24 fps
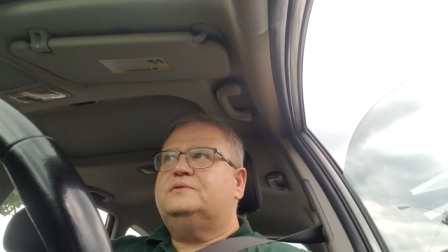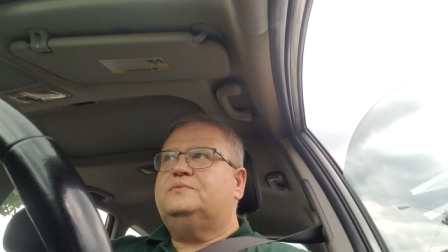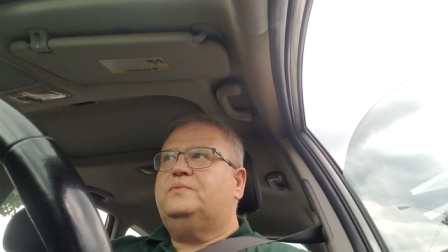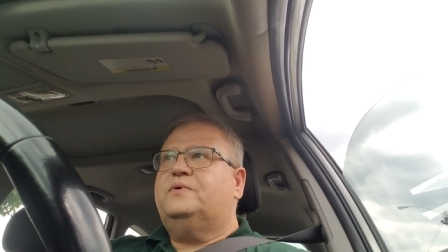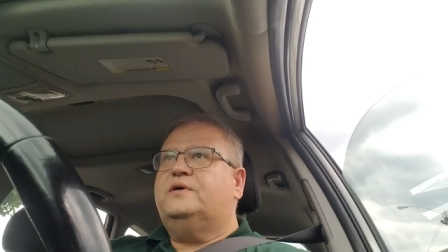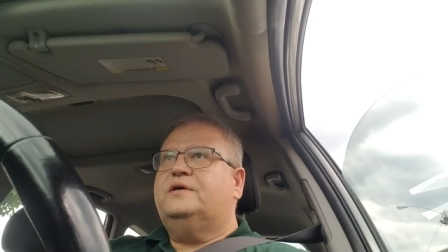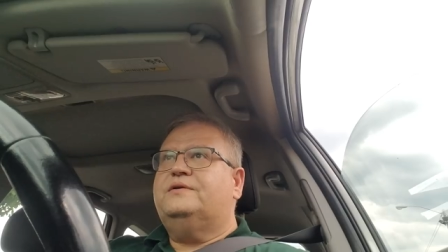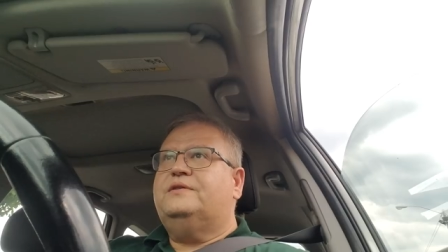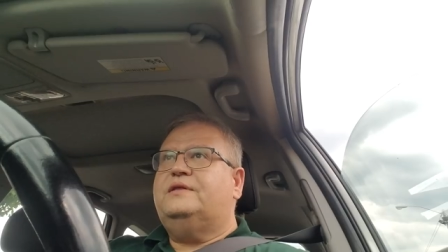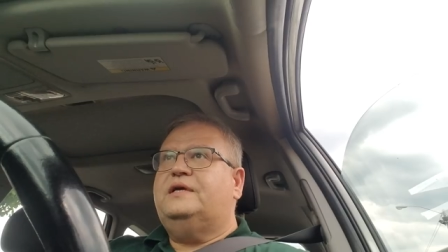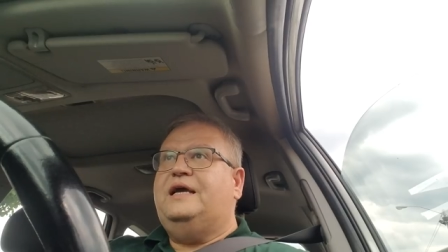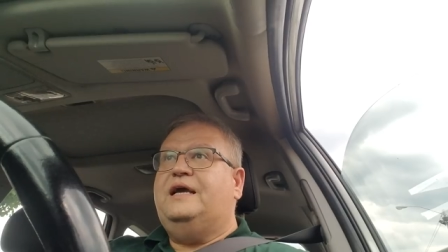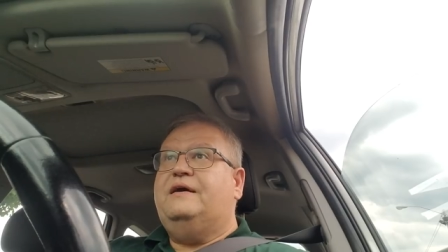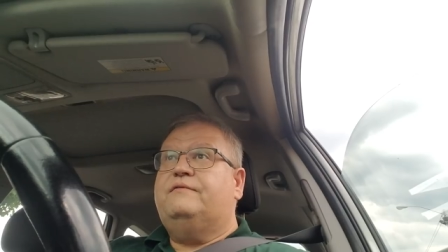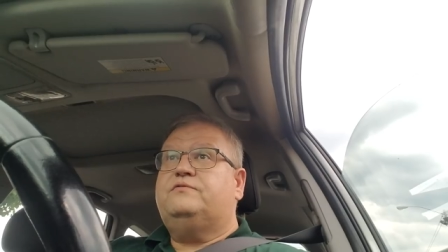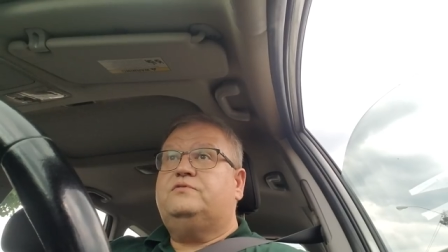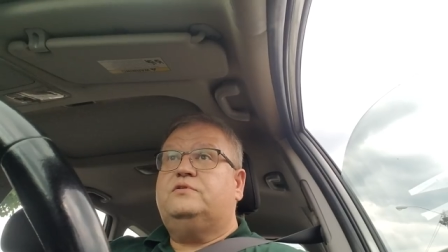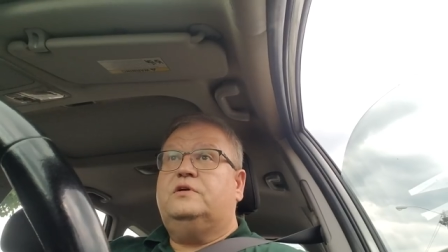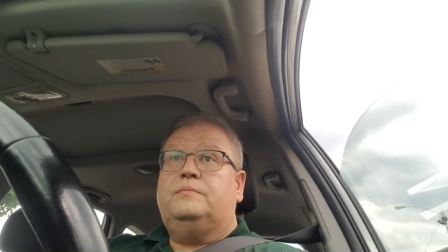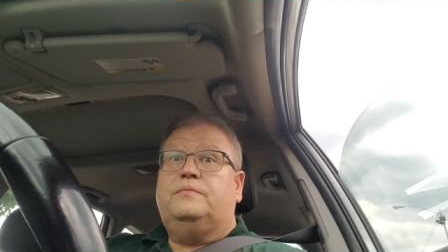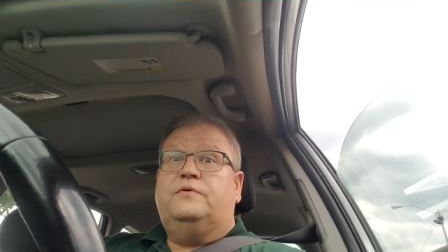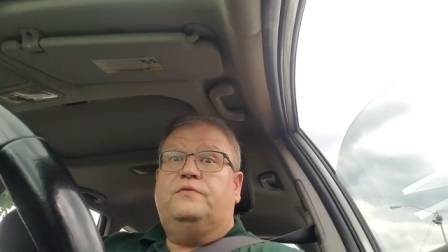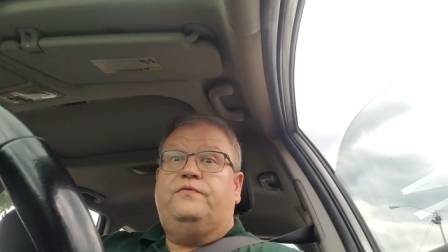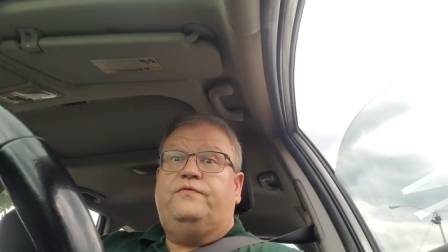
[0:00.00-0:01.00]
where they have
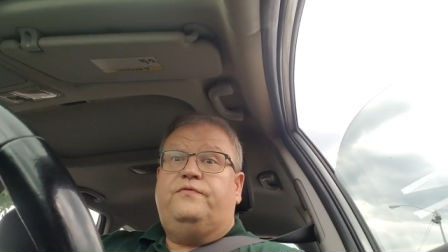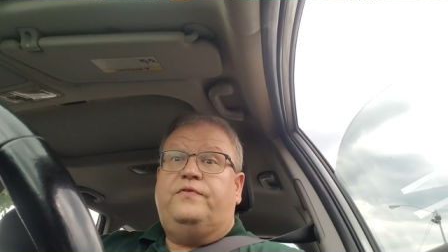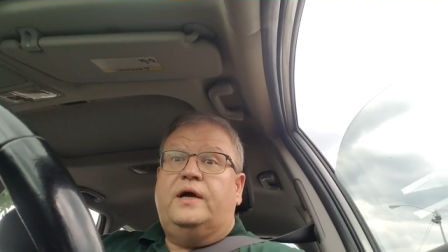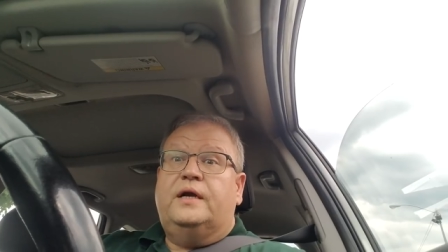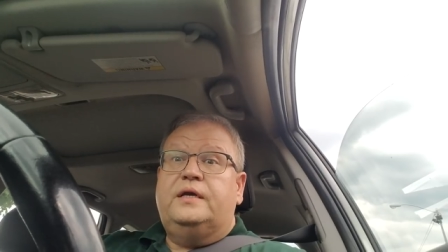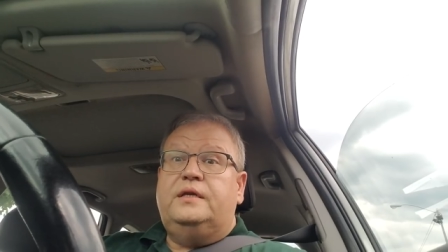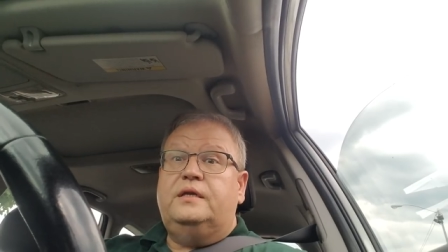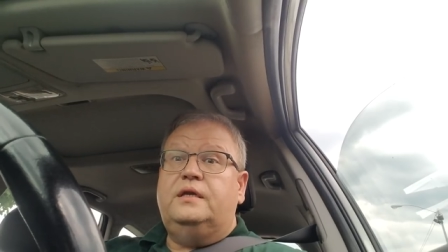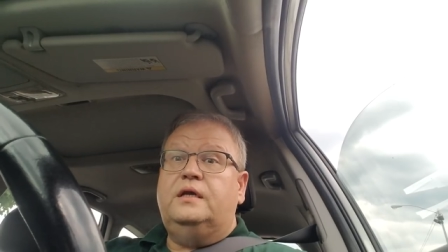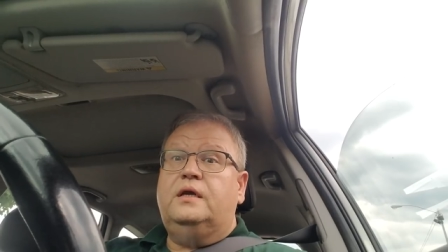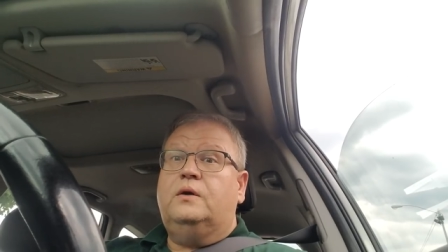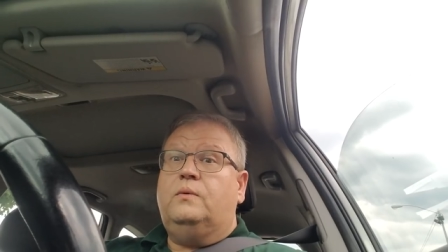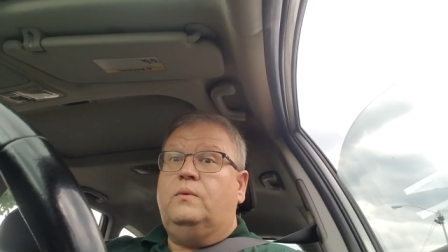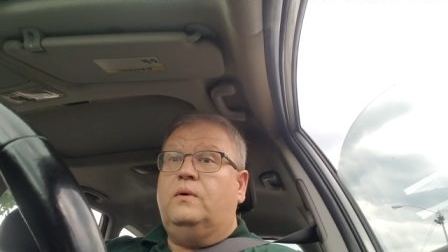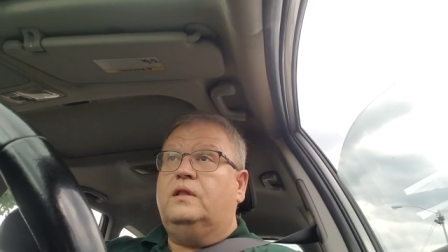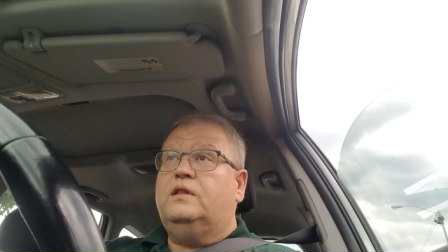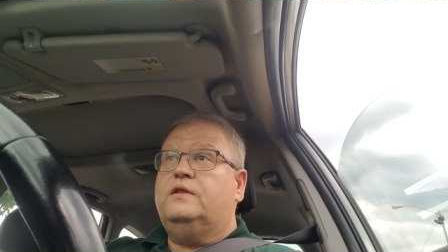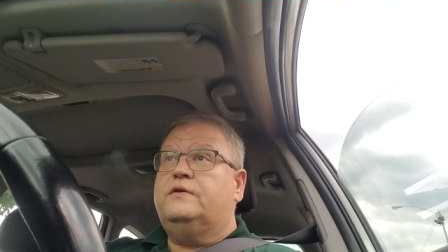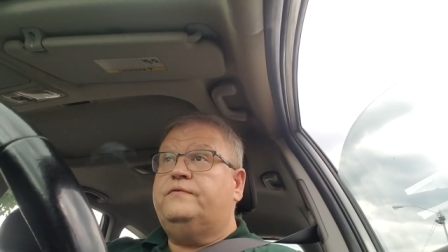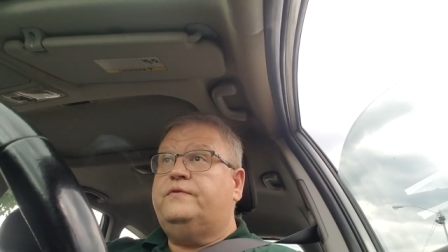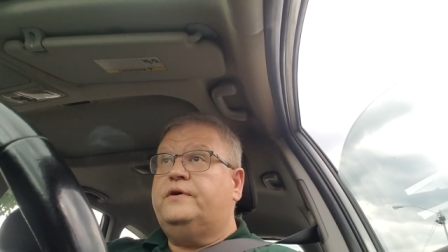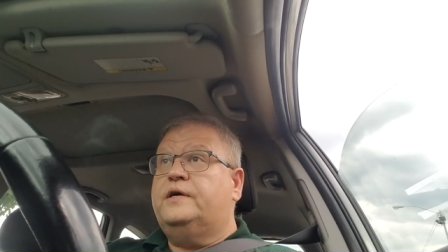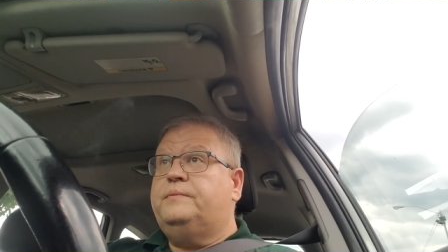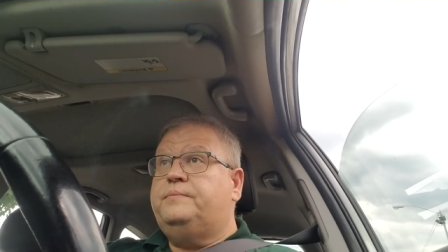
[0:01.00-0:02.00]
trouble finding
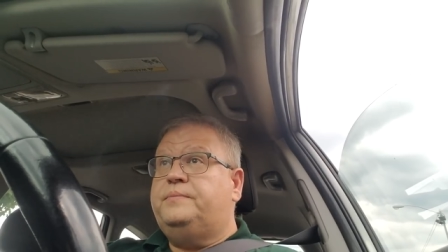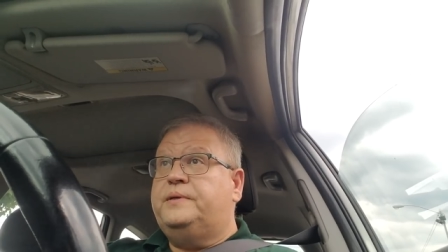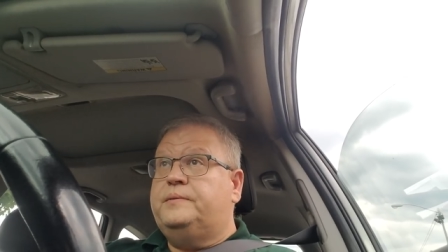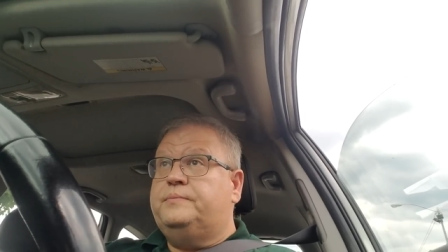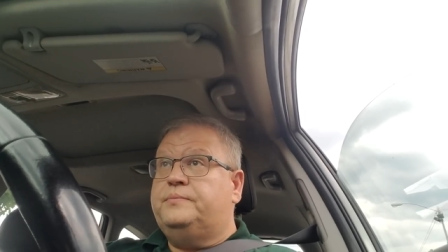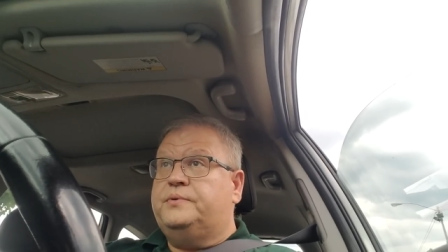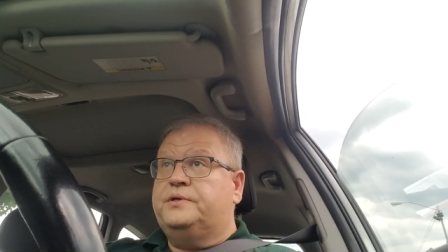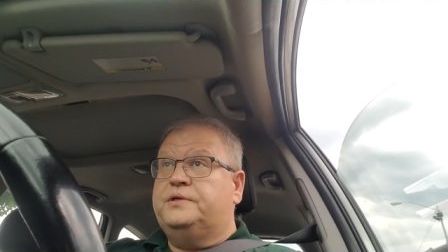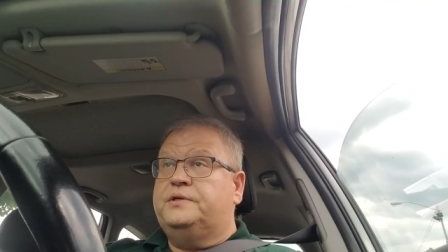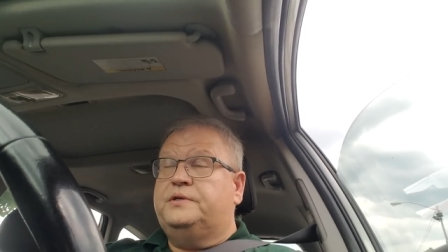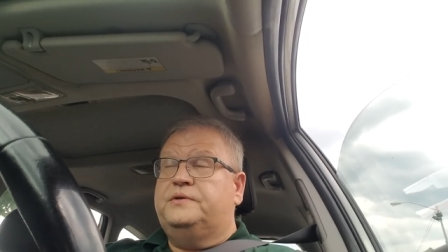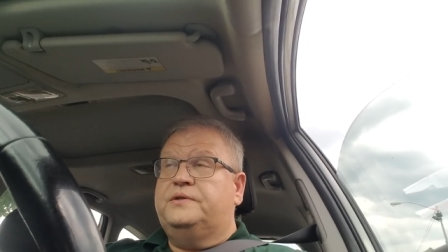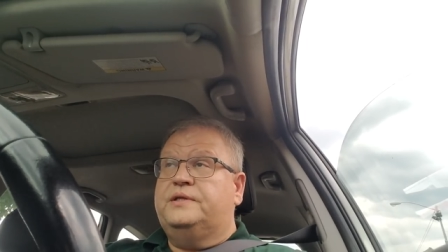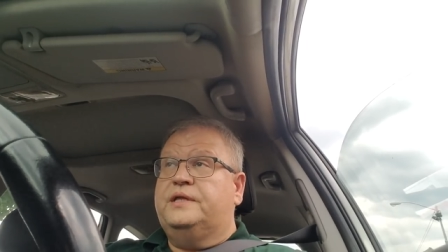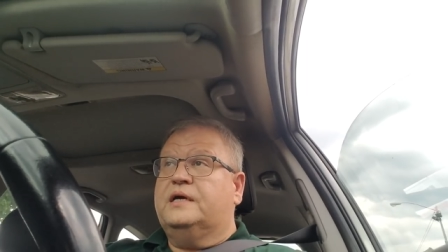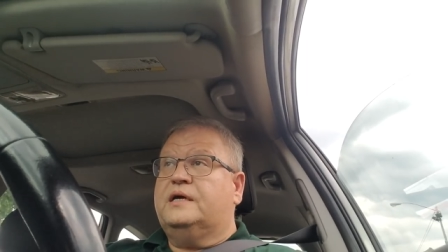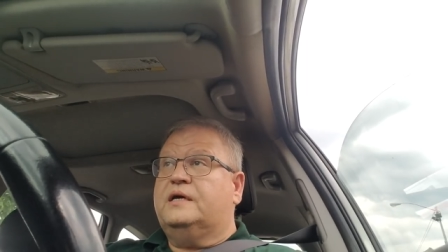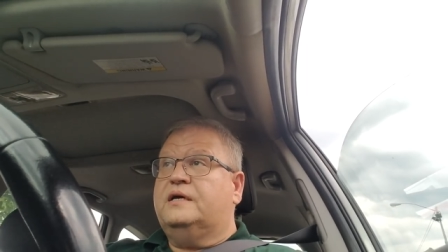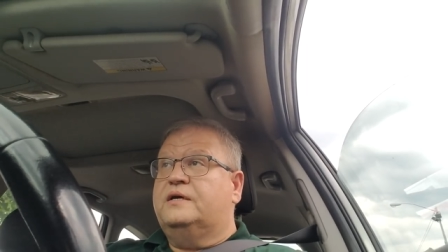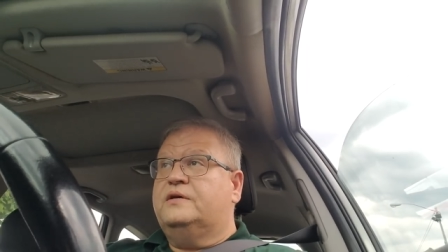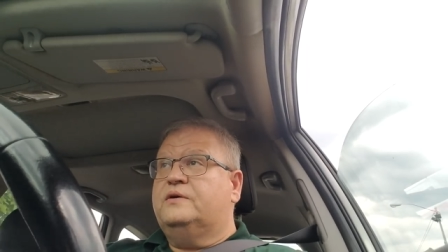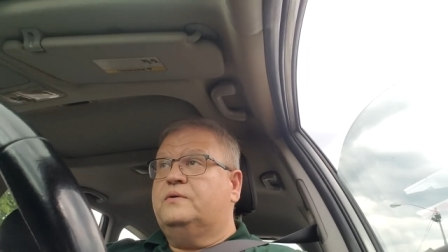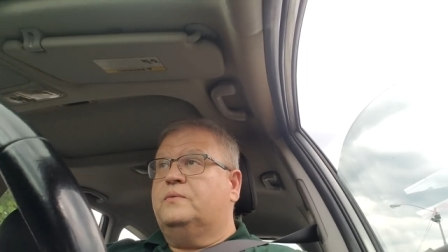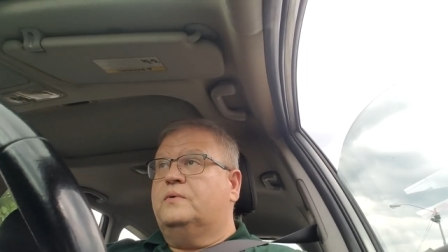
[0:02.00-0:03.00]
qualified people to do that
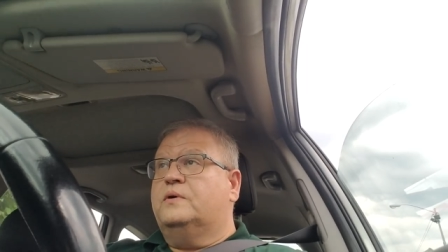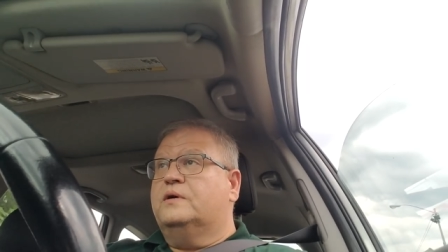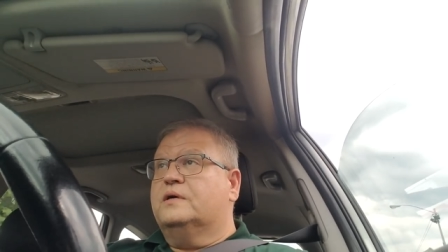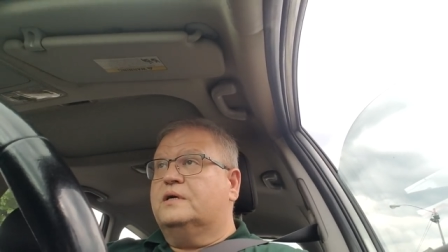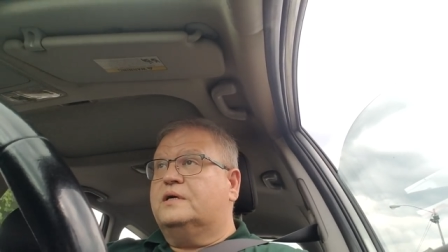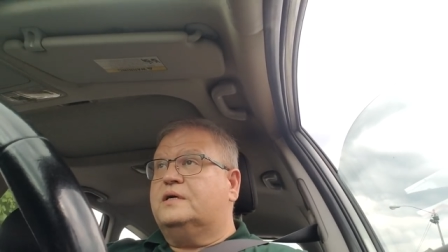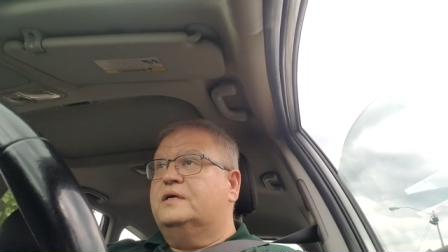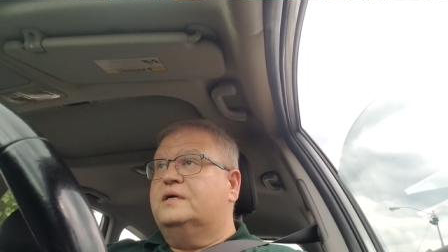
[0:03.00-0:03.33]
kind of work.